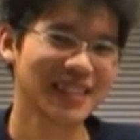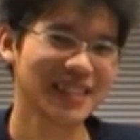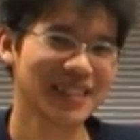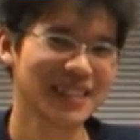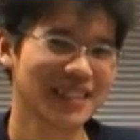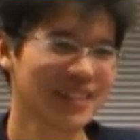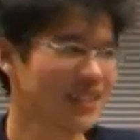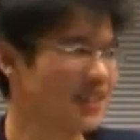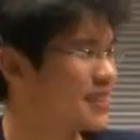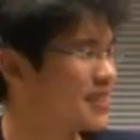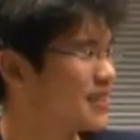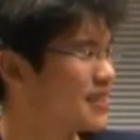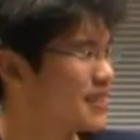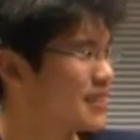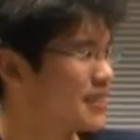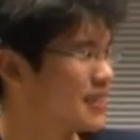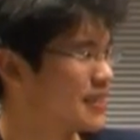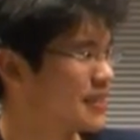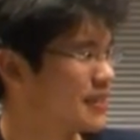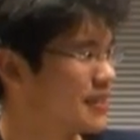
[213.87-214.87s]

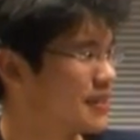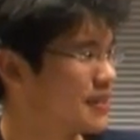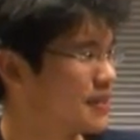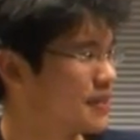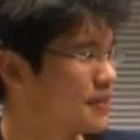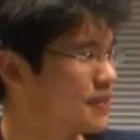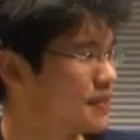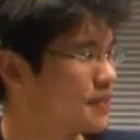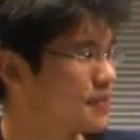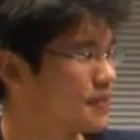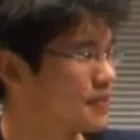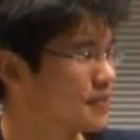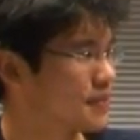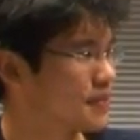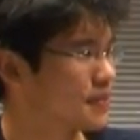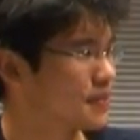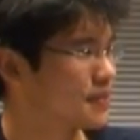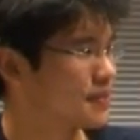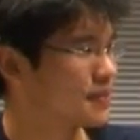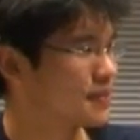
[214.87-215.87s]

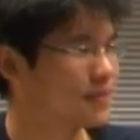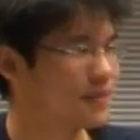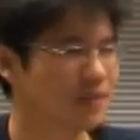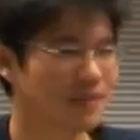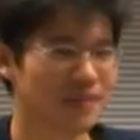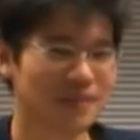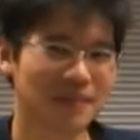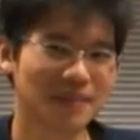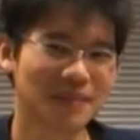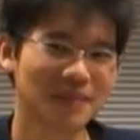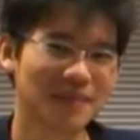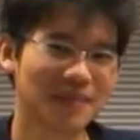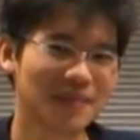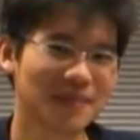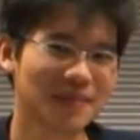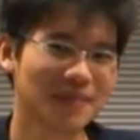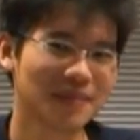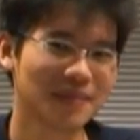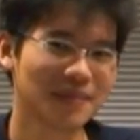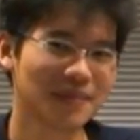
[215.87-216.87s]

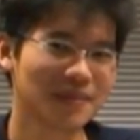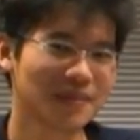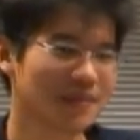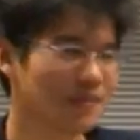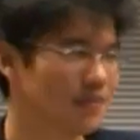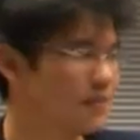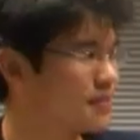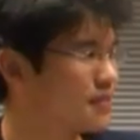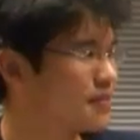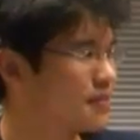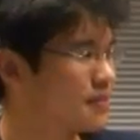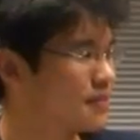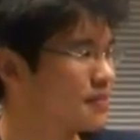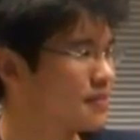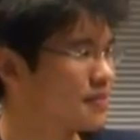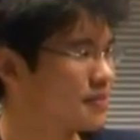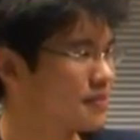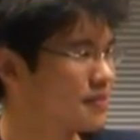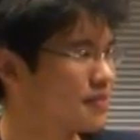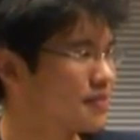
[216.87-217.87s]

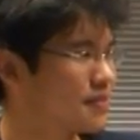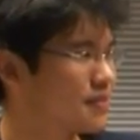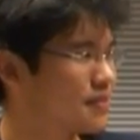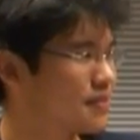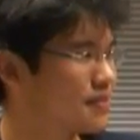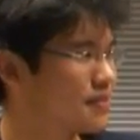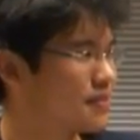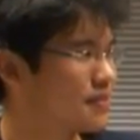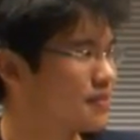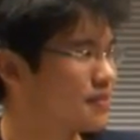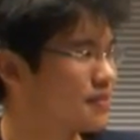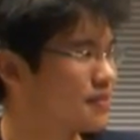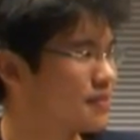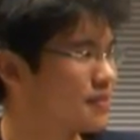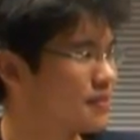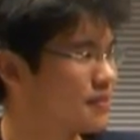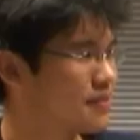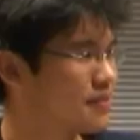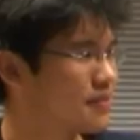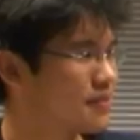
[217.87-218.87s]

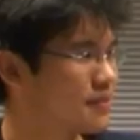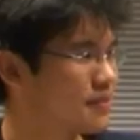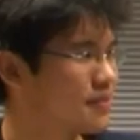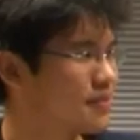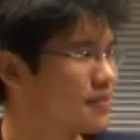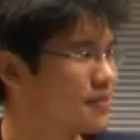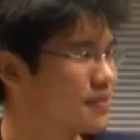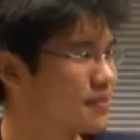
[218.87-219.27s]
No words are spoken by the person on screen.